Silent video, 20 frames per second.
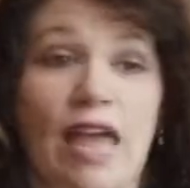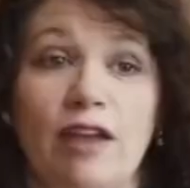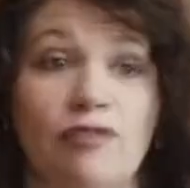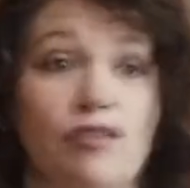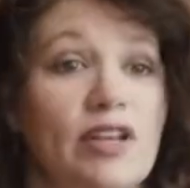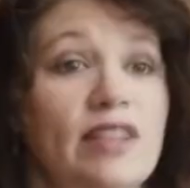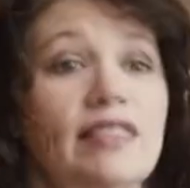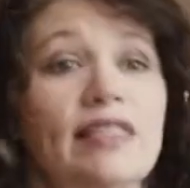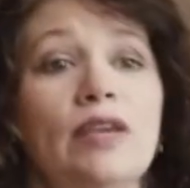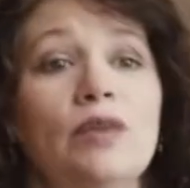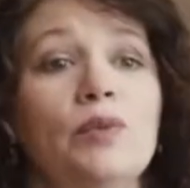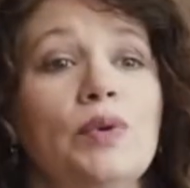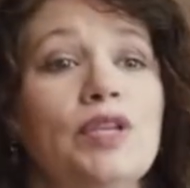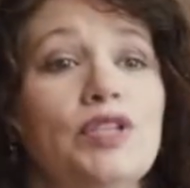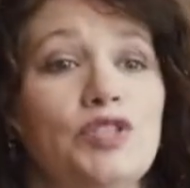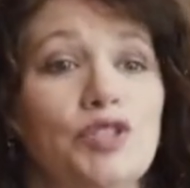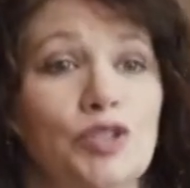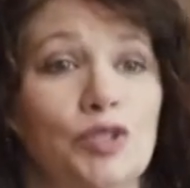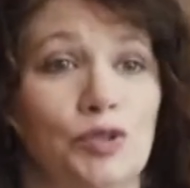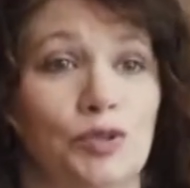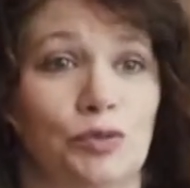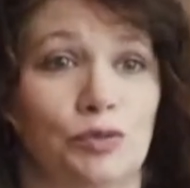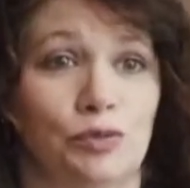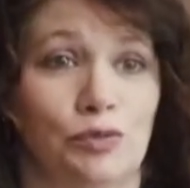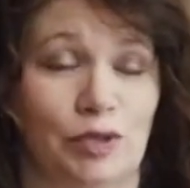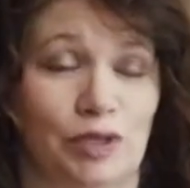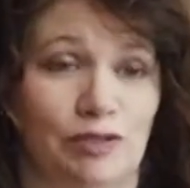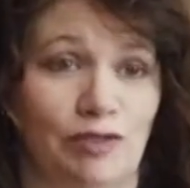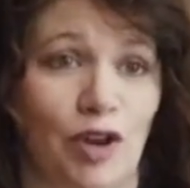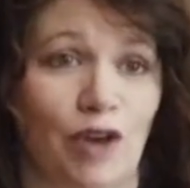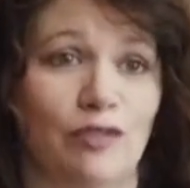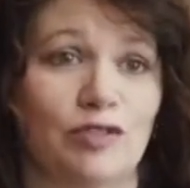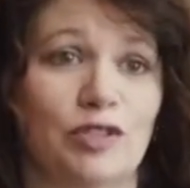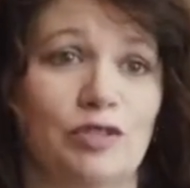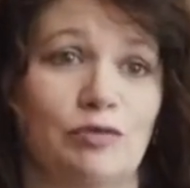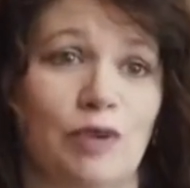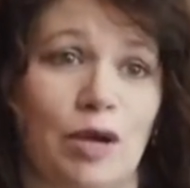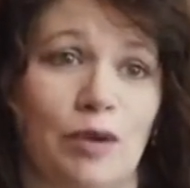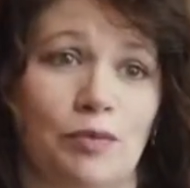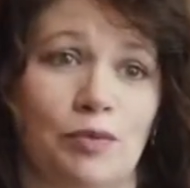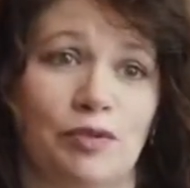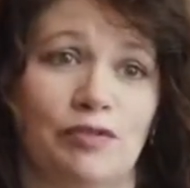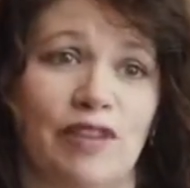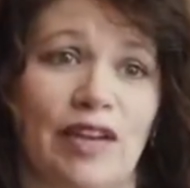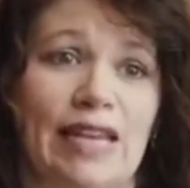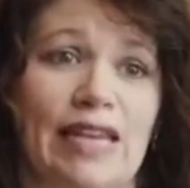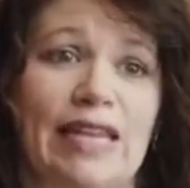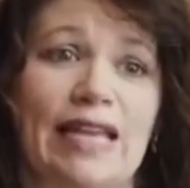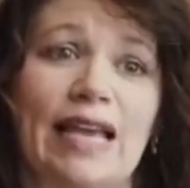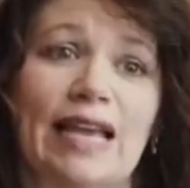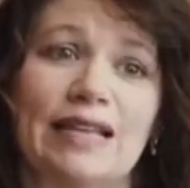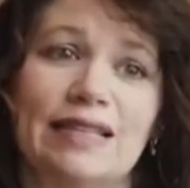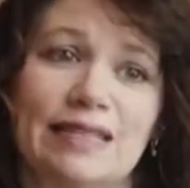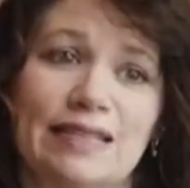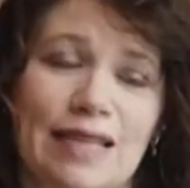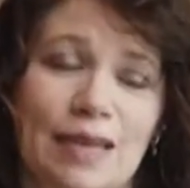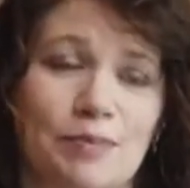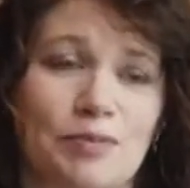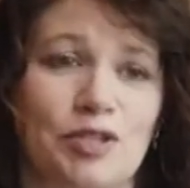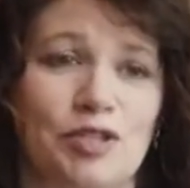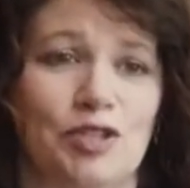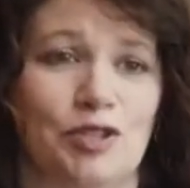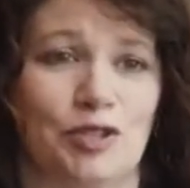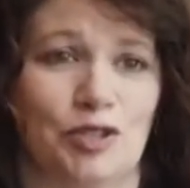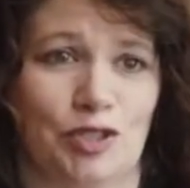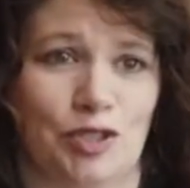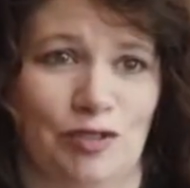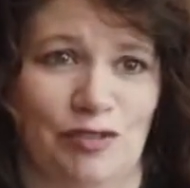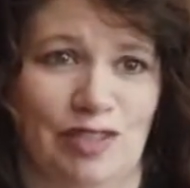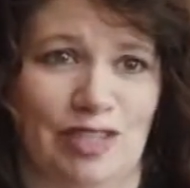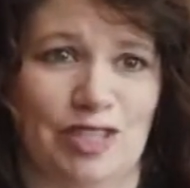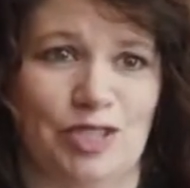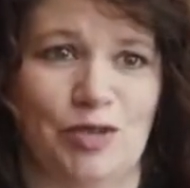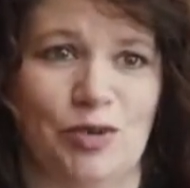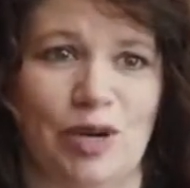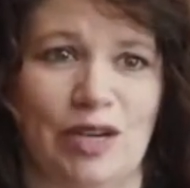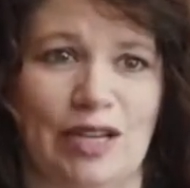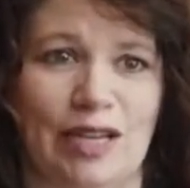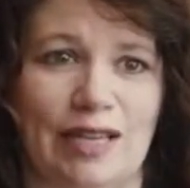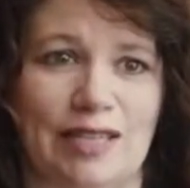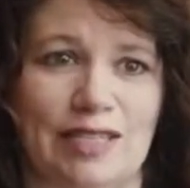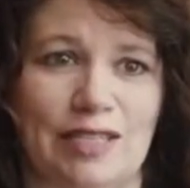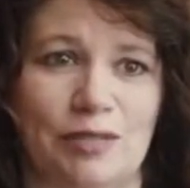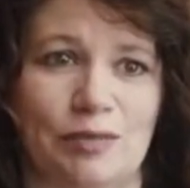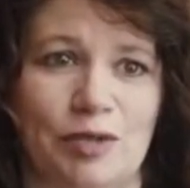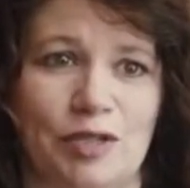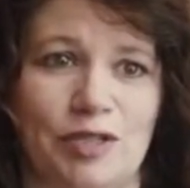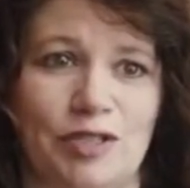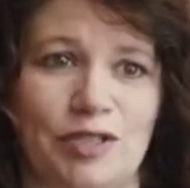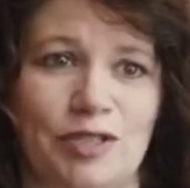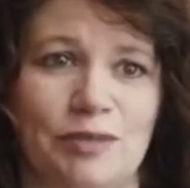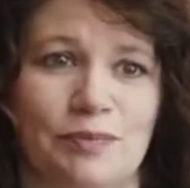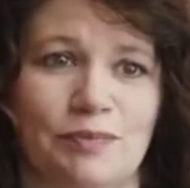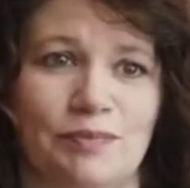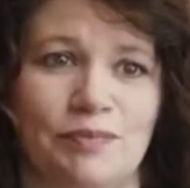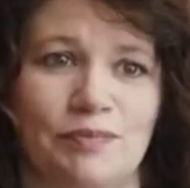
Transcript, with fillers: Everything we do revolves around providing exceptional service to our customers.